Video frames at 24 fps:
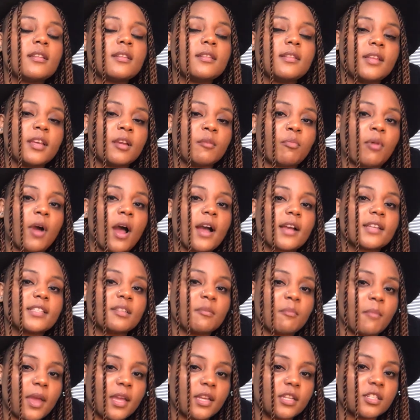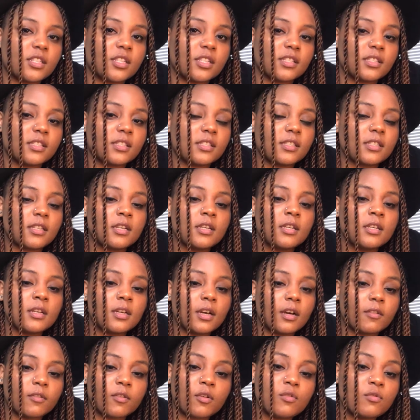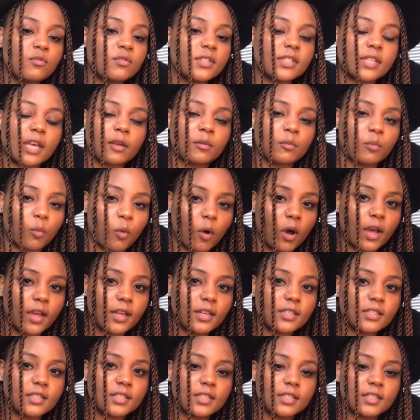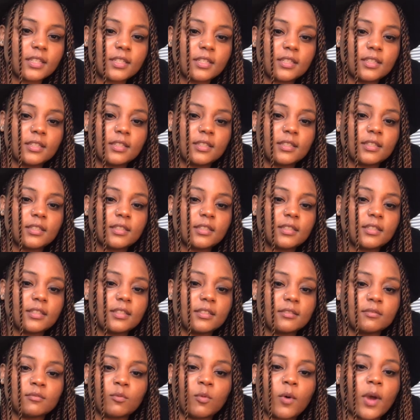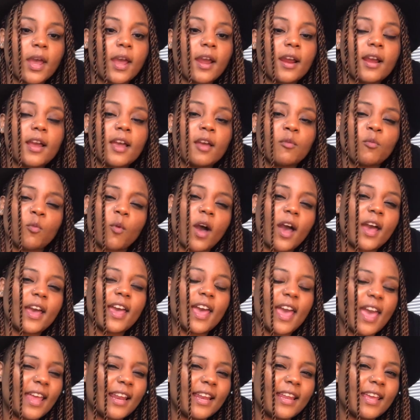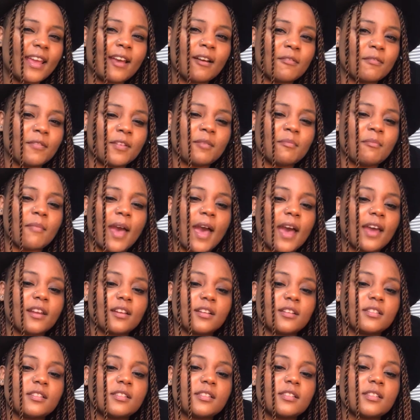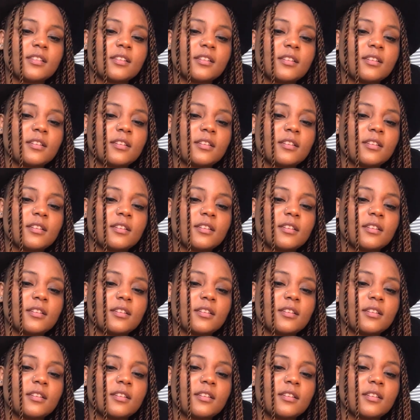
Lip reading: the approximations of who said what and where and why any of it matters.